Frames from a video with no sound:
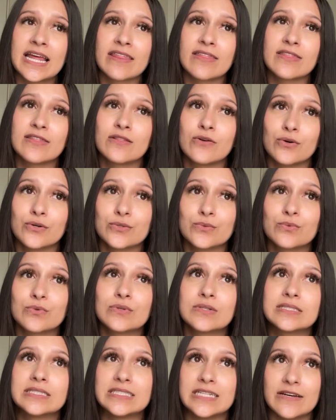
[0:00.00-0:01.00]
Those will
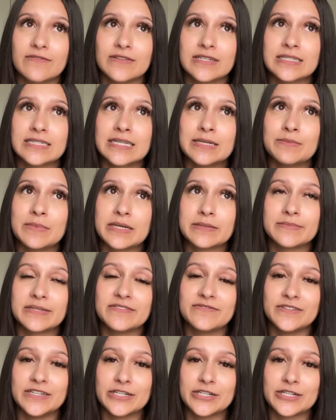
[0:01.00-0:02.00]
definitely make my
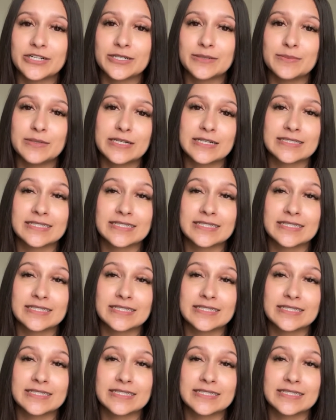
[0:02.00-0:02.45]
feet hurt because